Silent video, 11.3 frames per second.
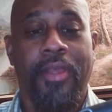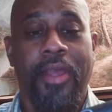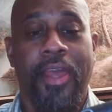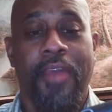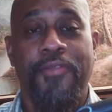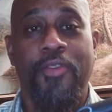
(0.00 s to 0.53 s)

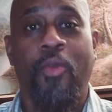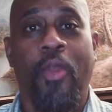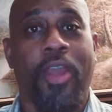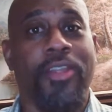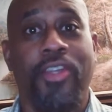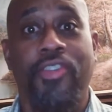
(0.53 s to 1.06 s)
if you
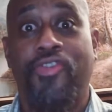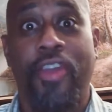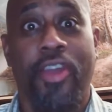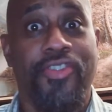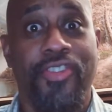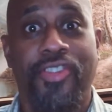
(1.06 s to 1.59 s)
work in a
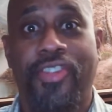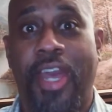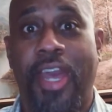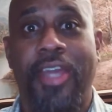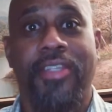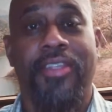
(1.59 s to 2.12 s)
construction
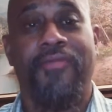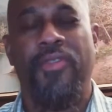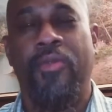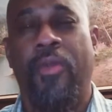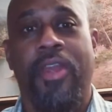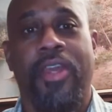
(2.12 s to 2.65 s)
site, if
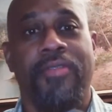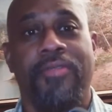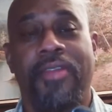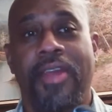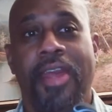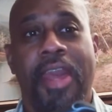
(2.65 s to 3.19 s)
you work in
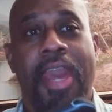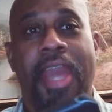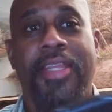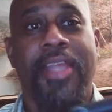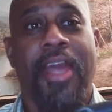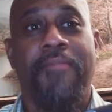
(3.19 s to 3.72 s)

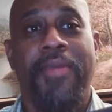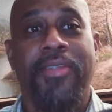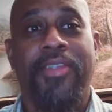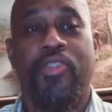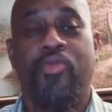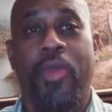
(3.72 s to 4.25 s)
any type of
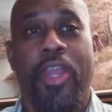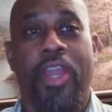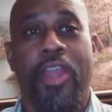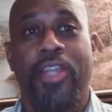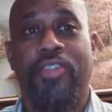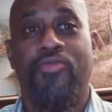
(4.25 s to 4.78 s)
business where
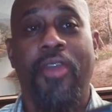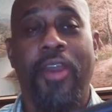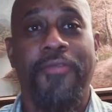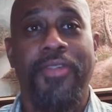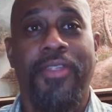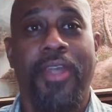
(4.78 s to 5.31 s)
it's rough
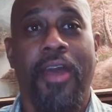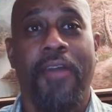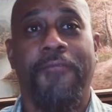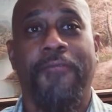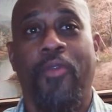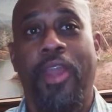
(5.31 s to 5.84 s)
and tough,
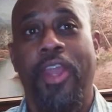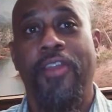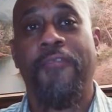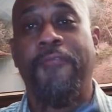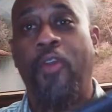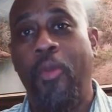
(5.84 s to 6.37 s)
where your
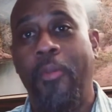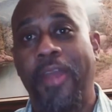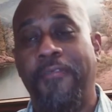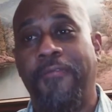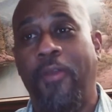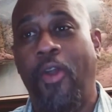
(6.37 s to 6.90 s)
phone might
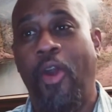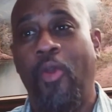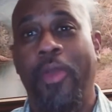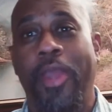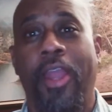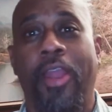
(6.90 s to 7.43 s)
fall,
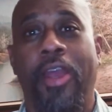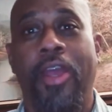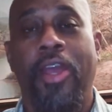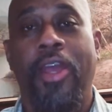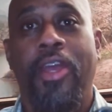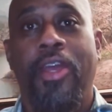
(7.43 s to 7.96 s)
where
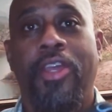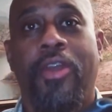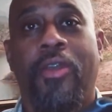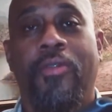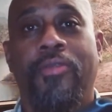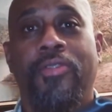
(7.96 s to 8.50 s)

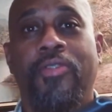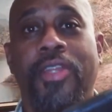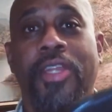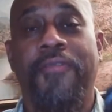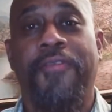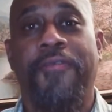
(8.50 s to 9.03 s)
you
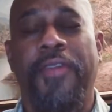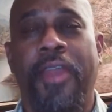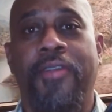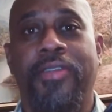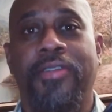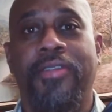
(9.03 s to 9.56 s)
need it for
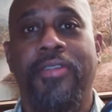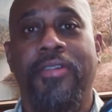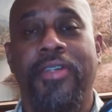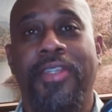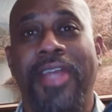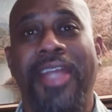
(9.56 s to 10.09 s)
various,
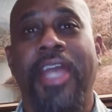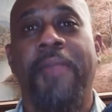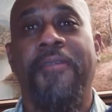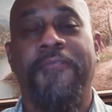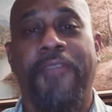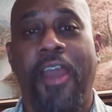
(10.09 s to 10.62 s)
in that type of
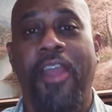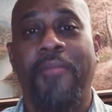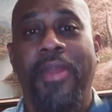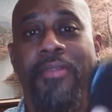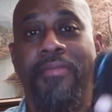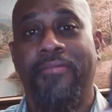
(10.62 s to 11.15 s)

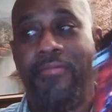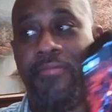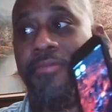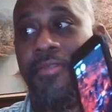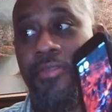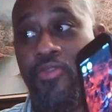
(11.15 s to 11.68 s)
environment,
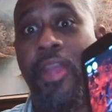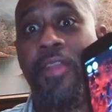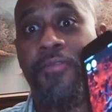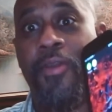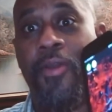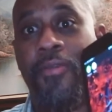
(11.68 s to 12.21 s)
great
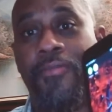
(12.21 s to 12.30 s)
phone.